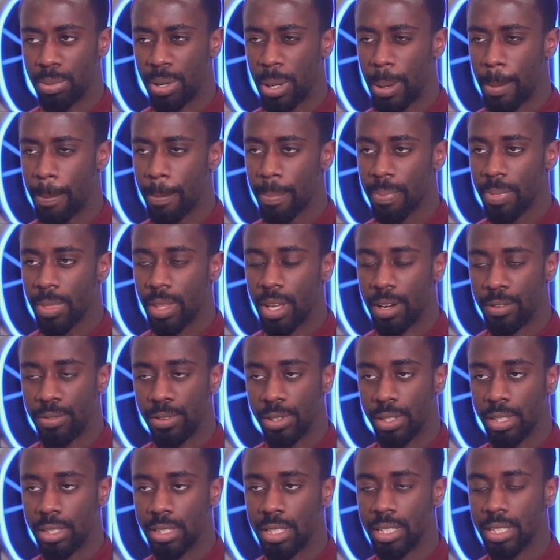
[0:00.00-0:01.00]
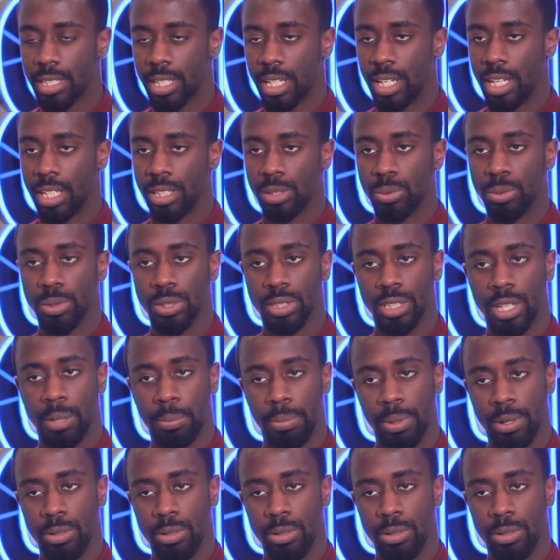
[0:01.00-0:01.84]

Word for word: But I think the disconnect was our